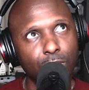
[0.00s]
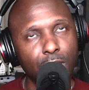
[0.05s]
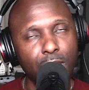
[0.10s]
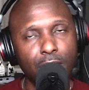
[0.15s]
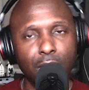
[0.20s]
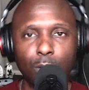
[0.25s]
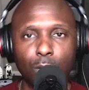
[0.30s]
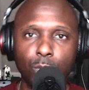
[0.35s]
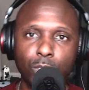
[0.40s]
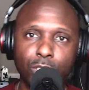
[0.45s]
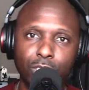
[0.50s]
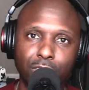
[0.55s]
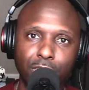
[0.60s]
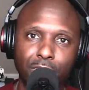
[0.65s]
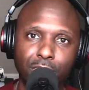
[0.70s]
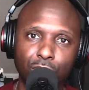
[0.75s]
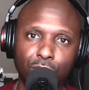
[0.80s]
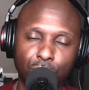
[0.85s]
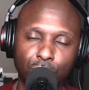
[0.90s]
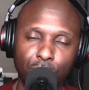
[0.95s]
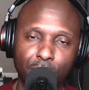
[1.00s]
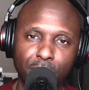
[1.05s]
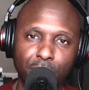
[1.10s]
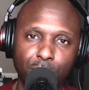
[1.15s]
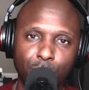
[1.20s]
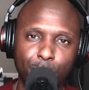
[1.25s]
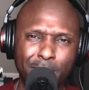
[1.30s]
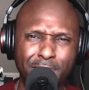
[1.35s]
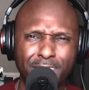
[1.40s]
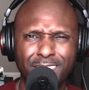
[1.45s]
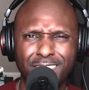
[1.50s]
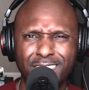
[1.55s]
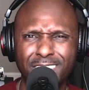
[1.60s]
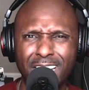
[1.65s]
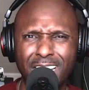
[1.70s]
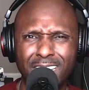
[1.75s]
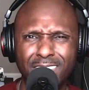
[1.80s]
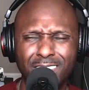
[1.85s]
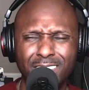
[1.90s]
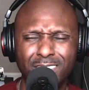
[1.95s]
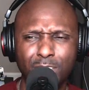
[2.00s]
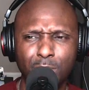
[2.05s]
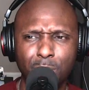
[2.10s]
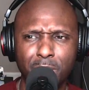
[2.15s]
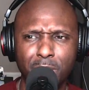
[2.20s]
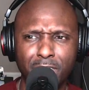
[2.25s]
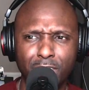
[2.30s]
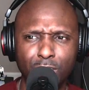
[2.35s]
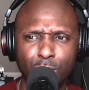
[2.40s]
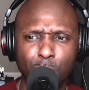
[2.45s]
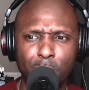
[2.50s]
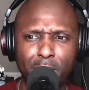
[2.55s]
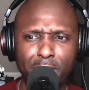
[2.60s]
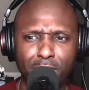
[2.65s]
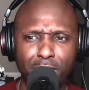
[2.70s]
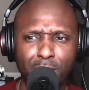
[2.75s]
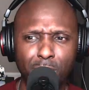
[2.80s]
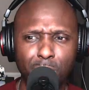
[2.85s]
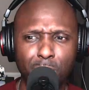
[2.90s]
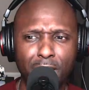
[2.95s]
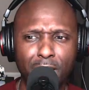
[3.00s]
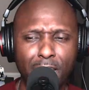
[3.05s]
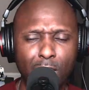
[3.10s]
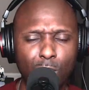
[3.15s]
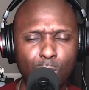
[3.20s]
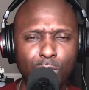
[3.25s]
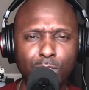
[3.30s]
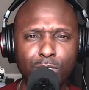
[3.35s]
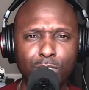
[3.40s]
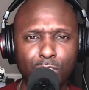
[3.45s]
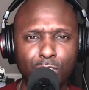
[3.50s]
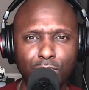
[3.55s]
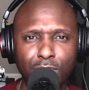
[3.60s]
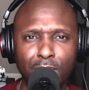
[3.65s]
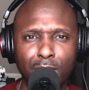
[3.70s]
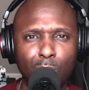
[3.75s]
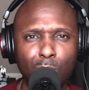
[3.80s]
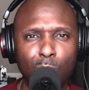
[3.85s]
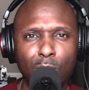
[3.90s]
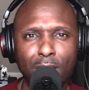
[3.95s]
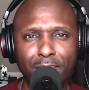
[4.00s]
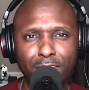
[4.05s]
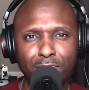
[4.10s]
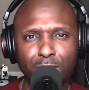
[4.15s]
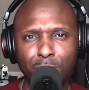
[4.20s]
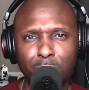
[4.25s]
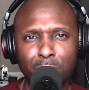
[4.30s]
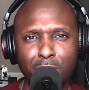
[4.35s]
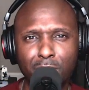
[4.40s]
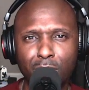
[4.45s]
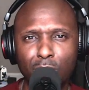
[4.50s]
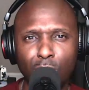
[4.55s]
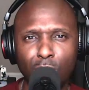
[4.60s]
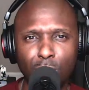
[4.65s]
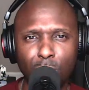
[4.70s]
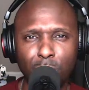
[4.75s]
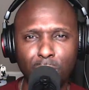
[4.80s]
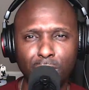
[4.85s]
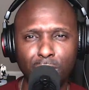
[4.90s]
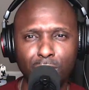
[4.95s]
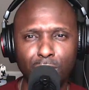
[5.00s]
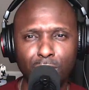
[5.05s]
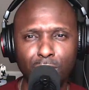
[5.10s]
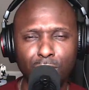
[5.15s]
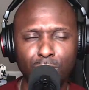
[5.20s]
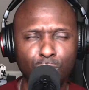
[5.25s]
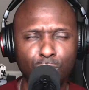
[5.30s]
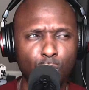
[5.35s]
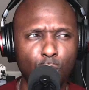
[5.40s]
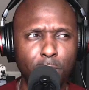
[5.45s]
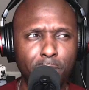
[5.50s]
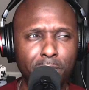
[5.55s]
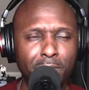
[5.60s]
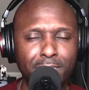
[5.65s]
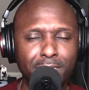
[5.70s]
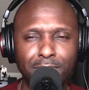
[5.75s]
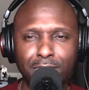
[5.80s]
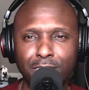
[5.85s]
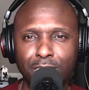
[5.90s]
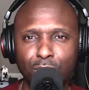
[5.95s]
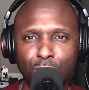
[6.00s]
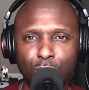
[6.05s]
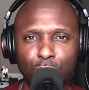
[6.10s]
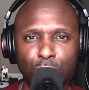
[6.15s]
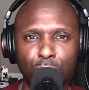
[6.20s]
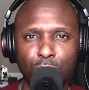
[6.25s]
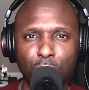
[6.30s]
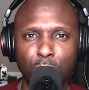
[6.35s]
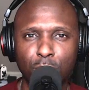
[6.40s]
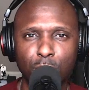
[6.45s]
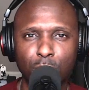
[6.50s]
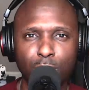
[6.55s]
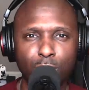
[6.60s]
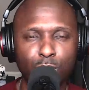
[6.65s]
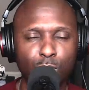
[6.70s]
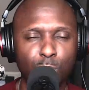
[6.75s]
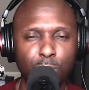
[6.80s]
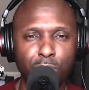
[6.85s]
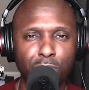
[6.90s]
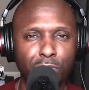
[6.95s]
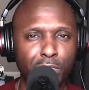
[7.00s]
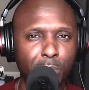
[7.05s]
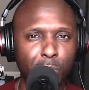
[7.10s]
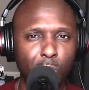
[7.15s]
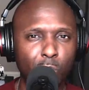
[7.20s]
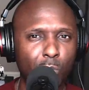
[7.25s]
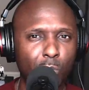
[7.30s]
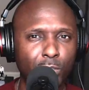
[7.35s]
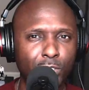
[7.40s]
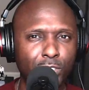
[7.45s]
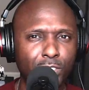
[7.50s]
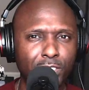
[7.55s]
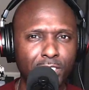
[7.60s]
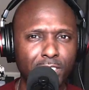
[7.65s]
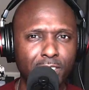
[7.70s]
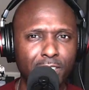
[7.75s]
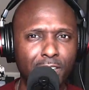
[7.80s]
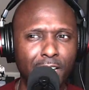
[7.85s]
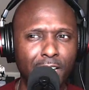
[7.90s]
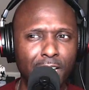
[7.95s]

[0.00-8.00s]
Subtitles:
I wouldn't say strange because it's kind of to be expected, but I don't understand why it's a big argument for a president to fill a Supreme Court seat.